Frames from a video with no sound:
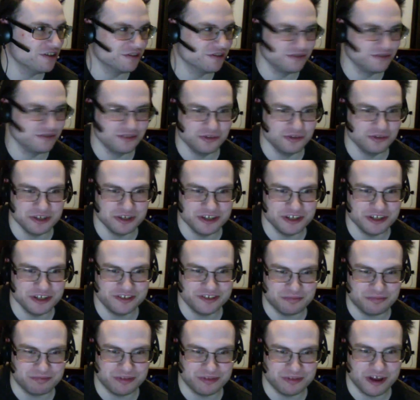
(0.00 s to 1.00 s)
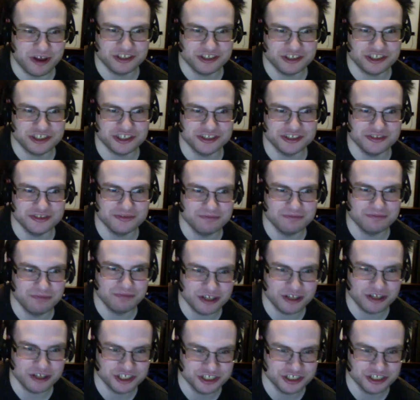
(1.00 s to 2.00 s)
luminescent blush and
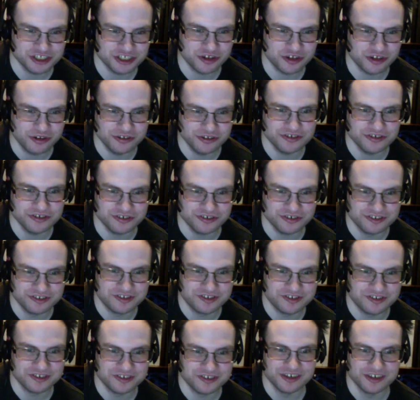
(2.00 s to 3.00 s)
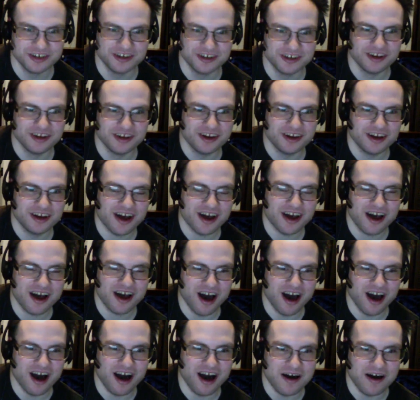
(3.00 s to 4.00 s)
blushing shoulders?"
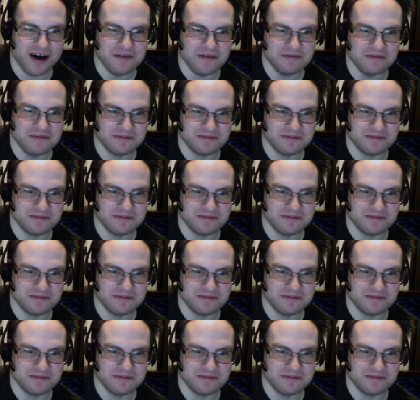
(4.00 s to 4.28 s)
Um,